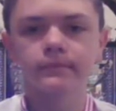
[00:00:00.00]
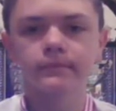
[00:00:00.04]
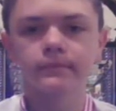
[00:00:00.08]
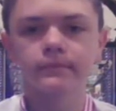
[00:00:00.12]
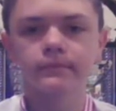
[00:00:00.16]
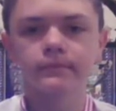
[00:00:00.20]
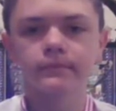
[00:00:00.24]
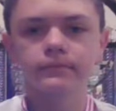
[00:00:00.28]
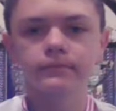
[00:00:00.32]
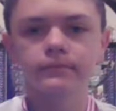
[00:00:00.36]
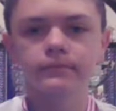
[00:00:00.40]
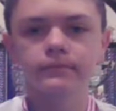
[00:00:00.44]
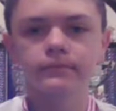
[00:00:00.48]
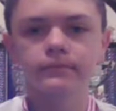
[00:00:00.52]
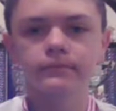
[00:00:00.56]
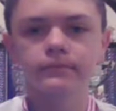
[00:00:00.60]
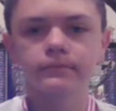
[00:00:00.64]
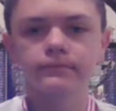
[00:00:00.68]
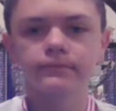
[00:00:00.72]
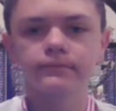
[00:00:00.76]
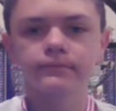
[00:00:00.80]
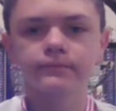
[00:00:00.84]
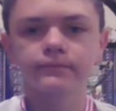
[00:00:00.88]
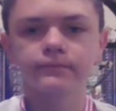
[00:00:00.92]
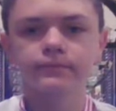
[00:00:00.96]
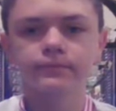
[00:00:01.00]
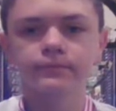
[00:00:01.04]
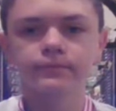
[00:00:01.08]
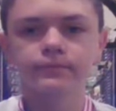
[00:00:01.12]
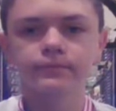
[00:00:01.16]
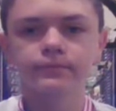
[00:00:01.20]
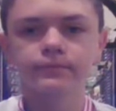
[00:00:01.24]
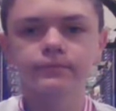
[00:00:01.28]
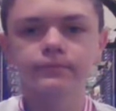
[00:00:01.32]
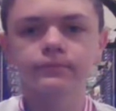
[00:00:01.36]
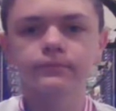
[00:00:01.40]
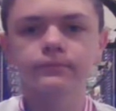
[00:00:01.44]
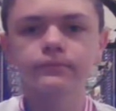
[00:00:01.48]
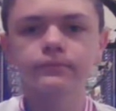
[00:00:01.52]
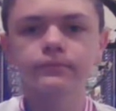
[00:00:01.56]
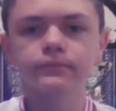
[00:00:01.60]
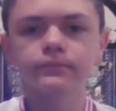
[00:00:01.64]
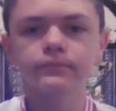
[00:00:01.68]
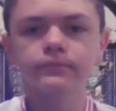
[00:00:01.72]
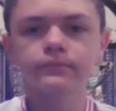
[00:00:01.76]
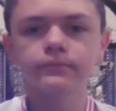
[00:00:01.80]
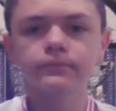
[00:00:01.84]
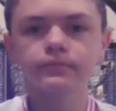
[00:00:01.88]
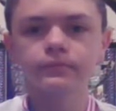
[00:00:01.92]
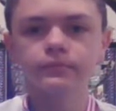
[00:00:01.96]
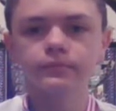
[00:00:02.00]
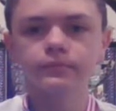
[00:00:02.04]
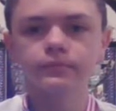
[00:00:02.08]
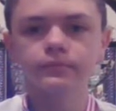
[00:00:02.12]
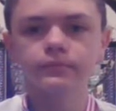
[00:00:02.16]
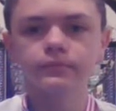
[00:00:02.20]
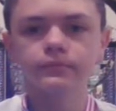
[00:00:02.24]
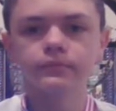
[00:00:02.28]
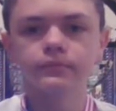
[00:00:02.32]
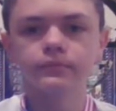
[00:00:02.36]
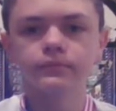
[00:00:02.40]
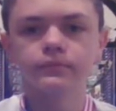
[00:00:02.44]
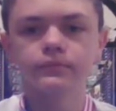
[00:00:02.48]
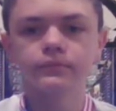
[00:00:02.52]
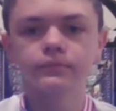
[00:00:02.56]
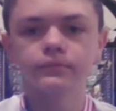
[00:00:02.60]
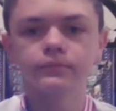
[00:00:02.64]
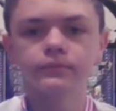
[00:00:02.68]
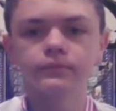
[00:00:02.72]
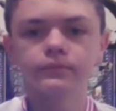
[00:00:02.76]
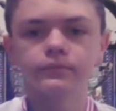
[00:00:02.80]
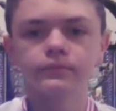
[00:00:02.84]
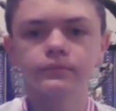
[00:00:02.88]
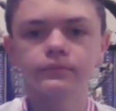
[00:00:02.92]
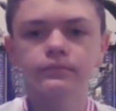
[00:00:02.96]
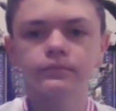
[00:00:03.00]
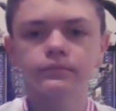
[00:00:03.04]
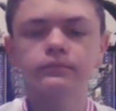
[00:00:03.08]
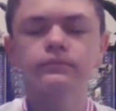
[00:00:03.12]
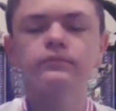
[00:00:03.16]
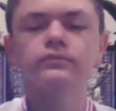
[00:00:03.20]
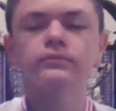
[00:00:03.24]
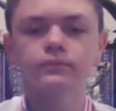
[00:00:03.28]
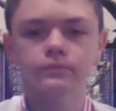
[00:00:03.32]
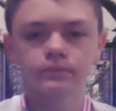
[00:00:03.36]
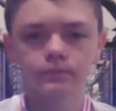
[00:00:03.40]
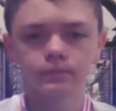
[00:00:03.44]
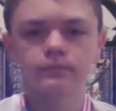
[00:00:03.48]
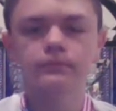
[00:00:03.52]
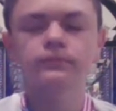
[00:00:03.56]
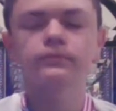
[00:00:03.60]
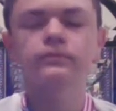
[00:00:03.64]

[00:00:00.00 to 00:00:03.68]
(not speaking)